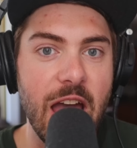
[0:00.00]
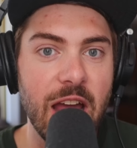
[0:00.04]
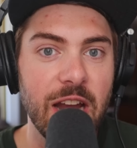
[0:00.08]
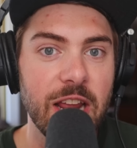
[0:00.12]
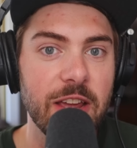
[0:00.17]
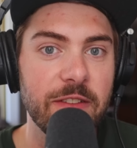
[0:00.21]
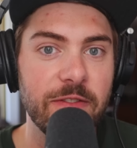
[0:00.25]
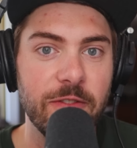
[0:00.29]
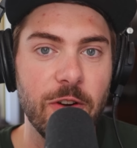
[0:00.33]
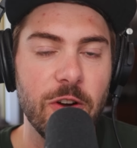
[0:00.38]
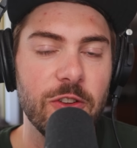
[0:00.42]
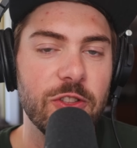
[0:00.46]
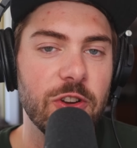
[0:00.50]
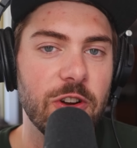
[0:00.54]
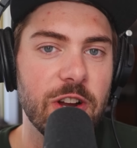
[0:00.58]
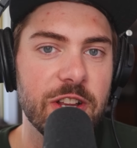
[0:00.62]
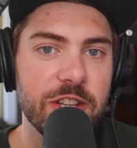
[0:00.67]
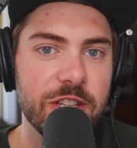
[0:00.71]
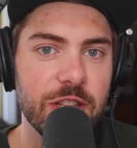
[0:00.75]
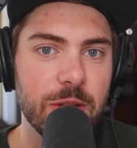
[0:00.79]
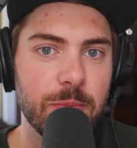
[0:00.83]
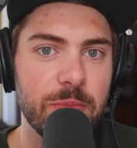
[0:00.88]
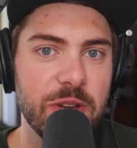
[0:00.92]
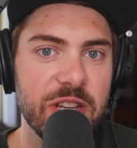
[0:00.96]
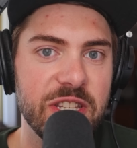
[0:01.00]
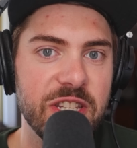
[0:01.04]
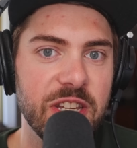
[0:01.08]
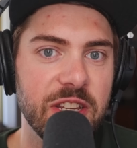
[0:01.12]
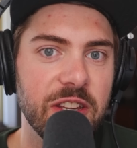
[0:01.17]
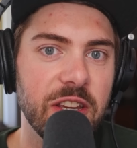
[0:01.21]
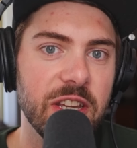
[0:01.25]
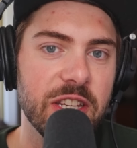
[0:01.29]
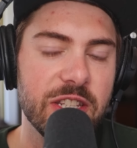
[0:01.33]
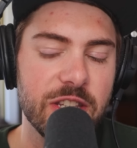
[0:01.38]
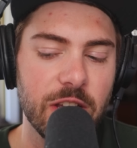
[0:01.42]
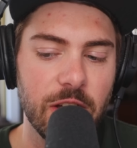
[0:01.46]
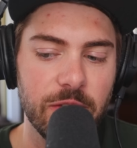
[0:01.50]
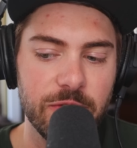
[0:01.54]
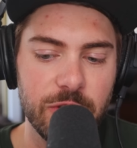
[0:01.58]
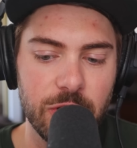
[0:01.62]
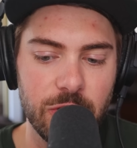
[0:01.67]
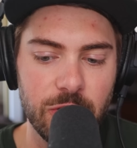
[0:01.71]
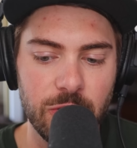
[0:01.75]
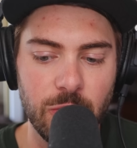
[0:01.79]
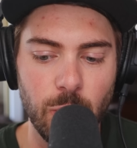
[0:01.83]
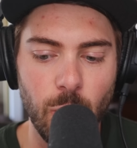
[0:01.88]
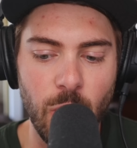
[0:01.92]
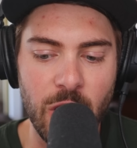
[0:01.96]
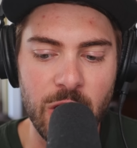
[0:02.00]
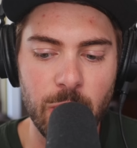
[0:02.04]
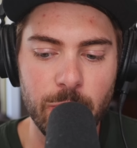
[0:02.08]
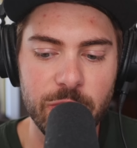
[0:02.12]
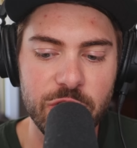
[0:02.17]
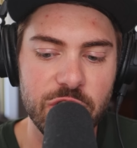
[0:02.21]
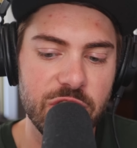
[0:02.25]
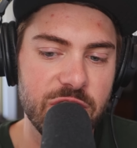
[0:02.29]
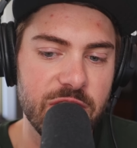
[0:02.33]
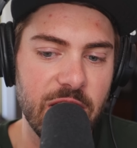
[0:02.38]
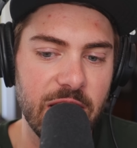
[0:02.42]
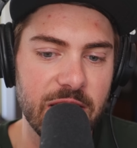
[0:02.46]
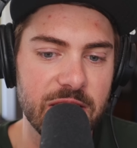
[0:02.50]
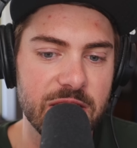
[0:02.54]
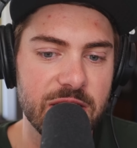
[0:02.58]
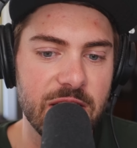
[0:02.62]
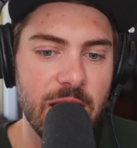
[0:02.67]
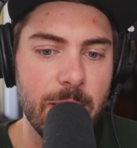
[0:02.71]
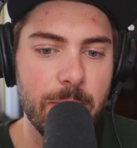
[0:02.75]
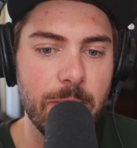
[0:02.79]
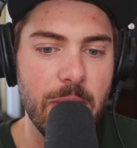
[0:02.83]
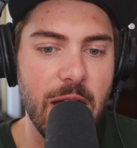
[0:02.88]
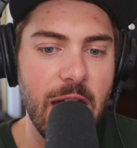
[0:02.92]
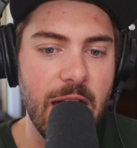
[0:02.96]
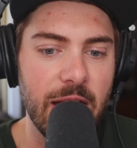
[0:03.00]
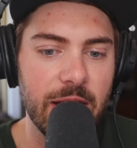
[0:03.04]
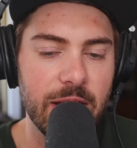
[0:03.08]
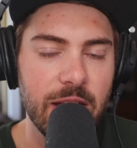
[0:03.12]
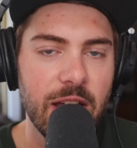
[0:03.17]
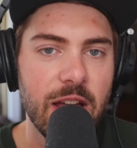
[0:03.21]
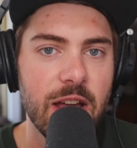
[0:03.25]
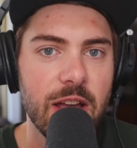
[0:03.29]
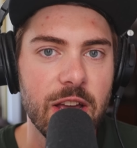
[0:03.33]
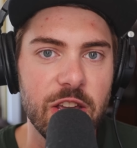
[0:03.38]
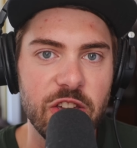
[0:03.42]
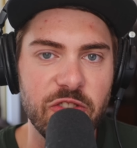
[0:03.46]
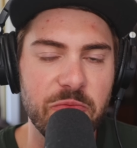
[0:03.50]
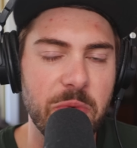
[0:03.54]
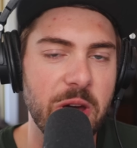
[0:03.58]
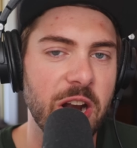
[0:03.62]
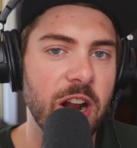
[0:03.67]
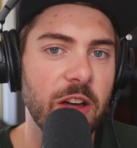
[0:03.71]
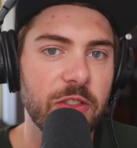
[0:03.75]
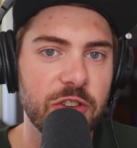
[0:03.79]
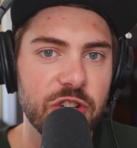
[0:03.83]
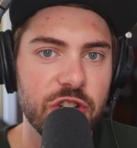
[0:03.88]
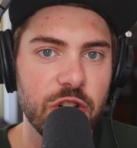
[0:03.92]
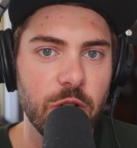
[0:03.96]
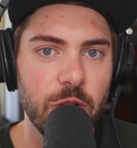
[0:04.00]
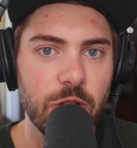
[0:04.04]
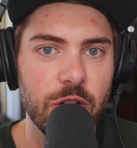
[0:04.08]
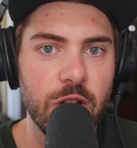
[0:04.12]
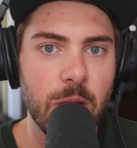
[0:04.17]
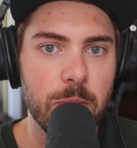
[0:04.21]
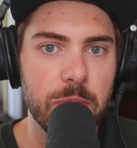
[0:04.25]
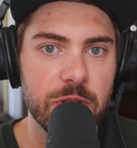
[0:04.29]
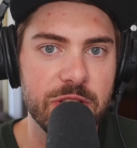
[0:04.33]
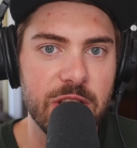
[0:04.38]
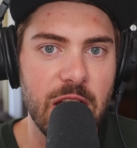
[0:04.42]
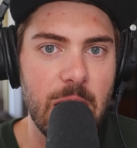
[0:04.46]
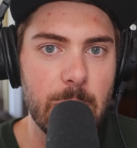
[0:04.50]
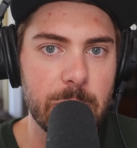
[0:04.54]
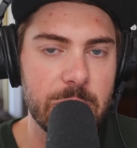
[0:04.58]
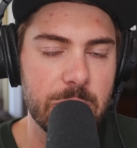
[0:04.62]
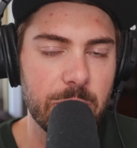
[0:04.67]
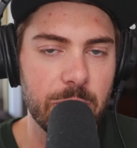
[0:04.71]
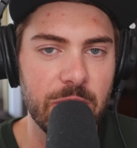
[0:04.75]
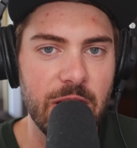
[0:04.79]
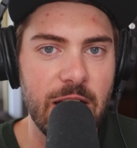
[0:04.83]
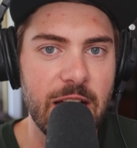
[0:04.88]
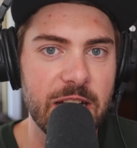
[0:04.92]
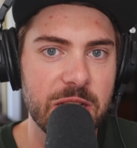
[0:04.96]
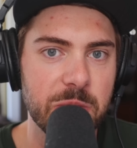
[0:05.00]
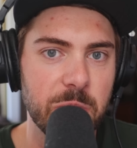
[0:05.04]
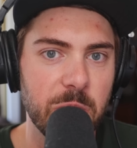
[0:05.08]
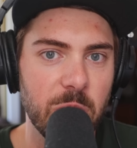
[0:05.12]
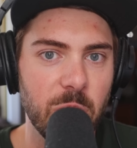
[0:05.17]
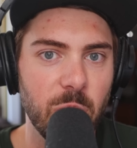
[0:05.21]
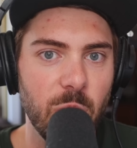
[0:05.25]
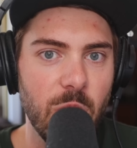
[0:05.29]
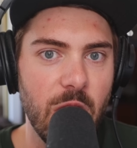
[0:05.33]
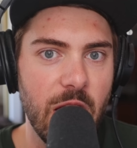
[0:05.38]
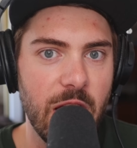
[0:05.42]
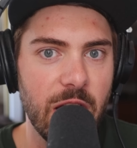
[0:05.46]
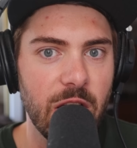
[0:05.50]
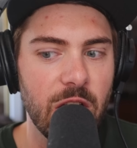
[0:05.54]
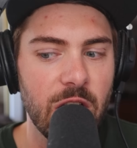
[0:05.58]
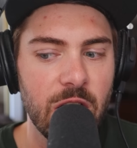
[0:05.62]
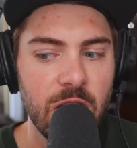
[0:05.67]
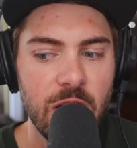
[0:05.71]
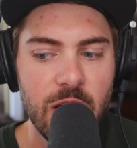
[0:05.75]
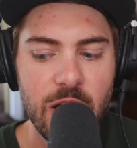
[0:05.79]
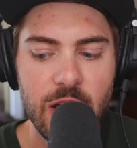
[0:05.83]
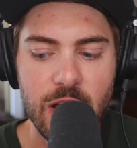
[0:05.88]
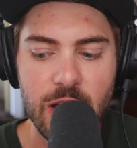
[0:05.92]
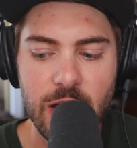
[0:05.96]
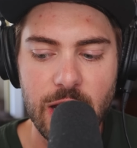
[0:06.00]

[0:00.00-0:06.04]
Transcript: any further into the PCT stuff, dude, why don't we just take a step back? You've been on the show a couple times, but it has been a while.